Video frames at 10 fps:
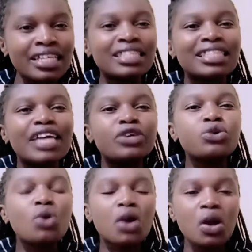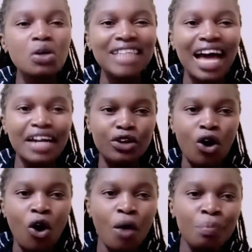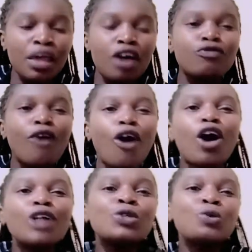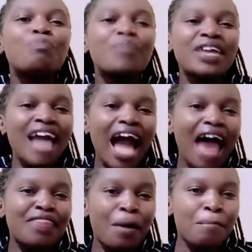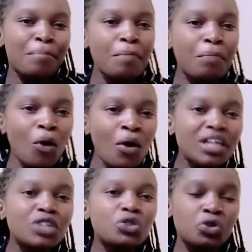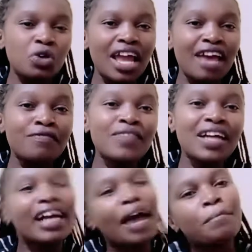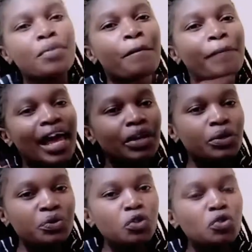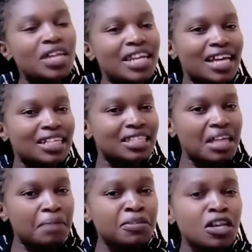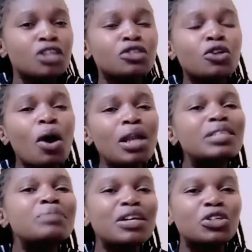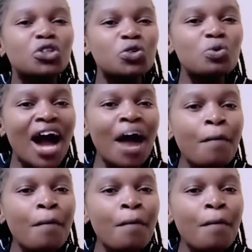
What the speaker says: it's like you close a door for God to bring other people into your life that can propel you to the next steps. So always make sure